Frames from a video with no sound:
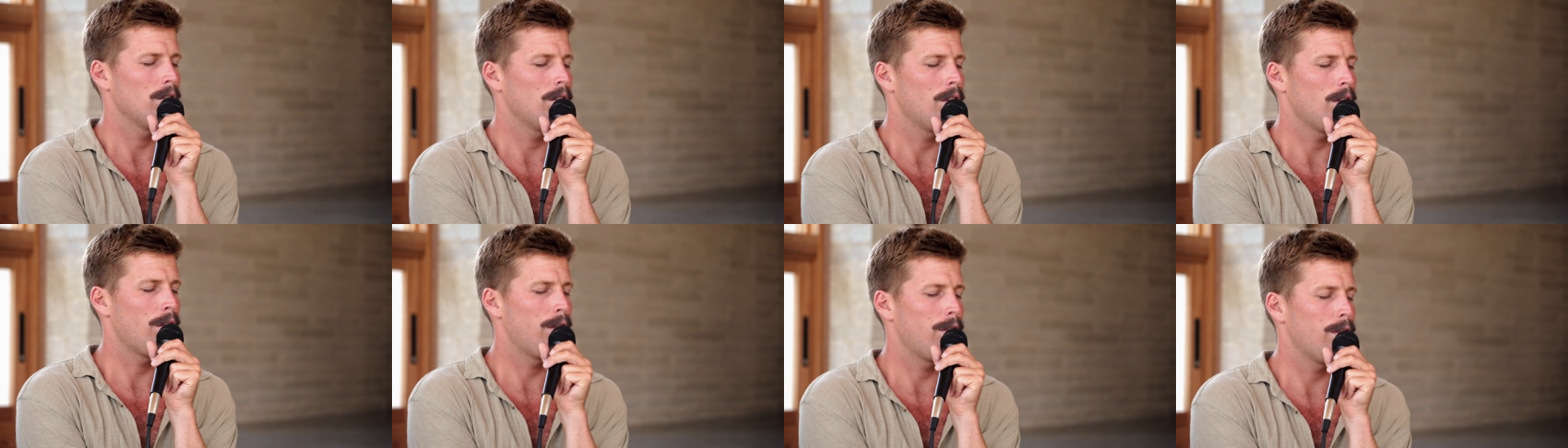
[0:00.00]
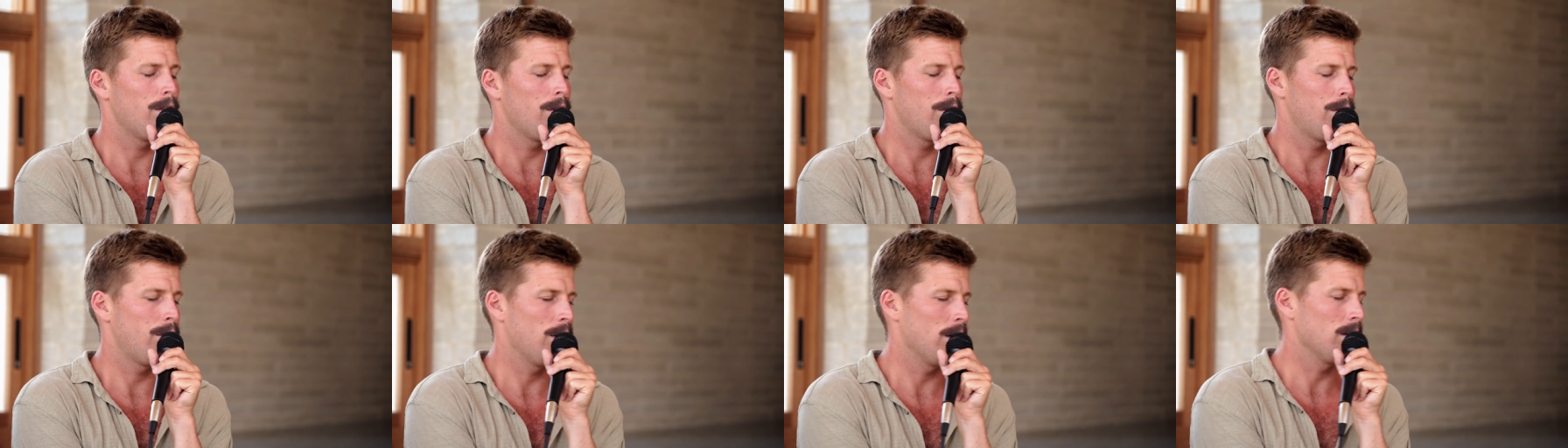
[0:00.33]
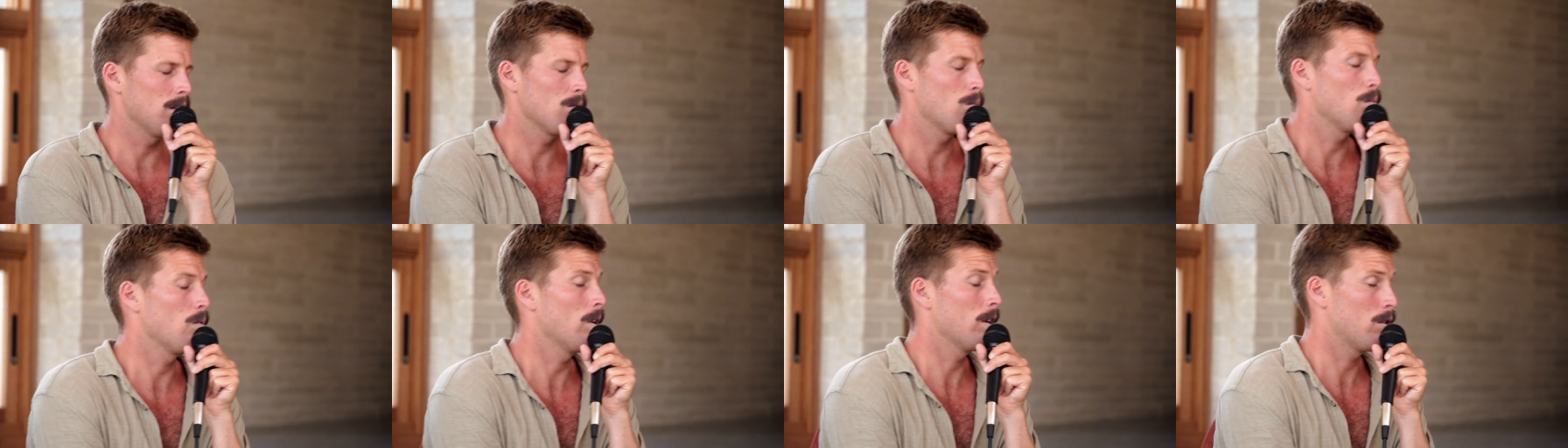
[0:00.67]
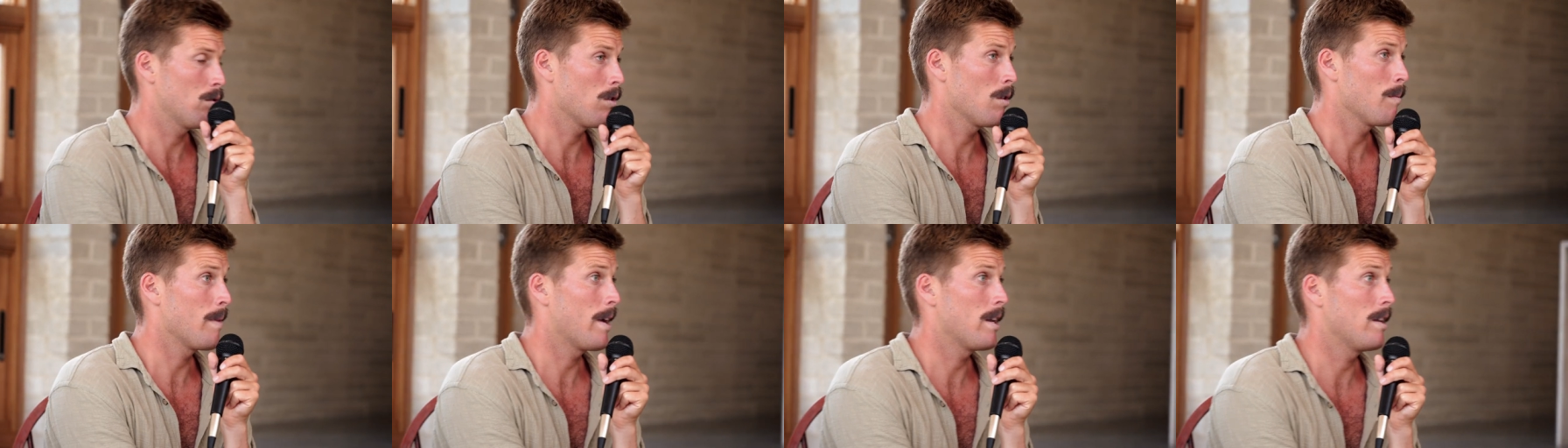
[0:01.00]
the th- things that we're
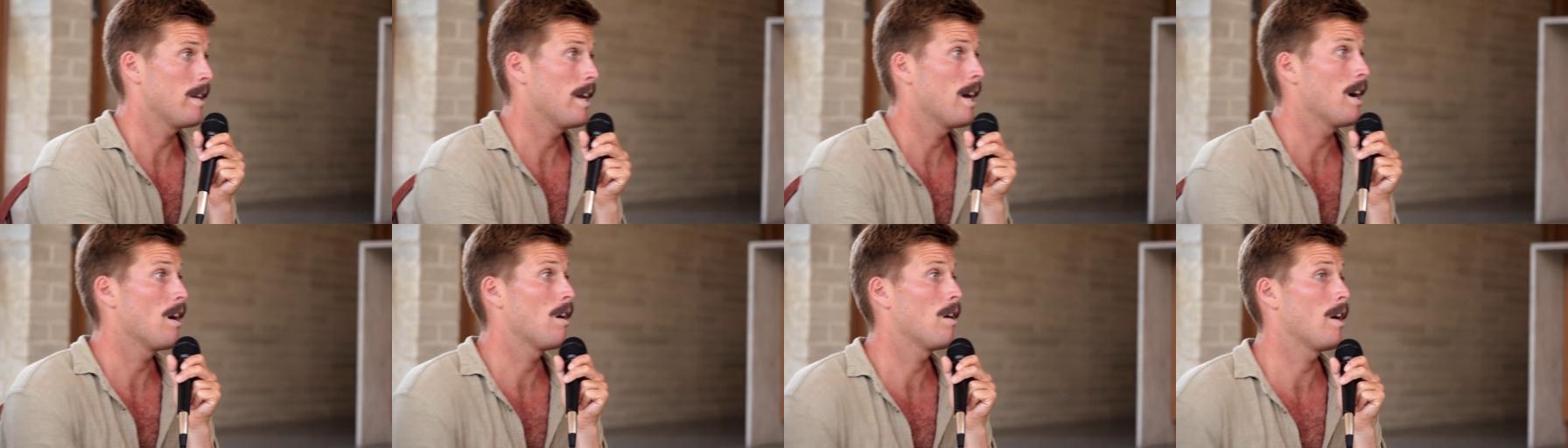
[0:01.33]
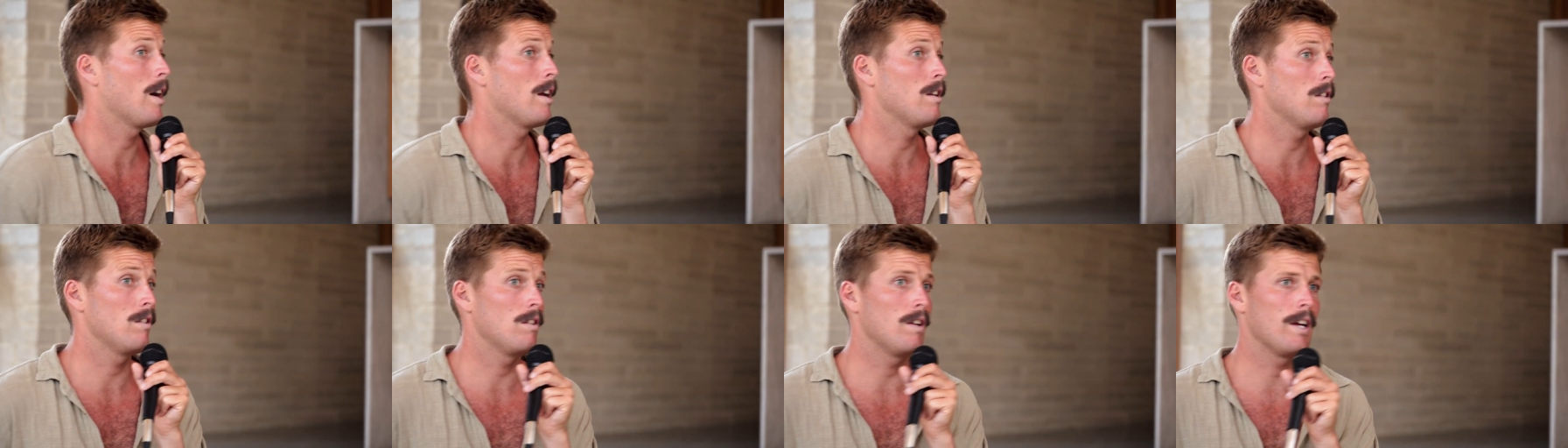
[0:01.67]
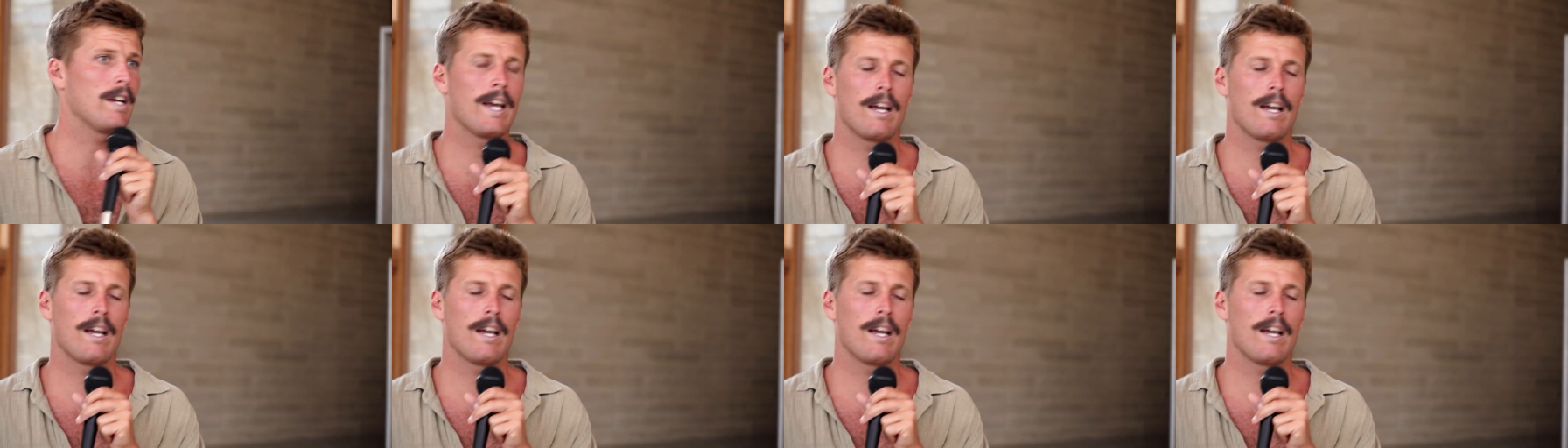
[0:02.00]
talking about now, and mm.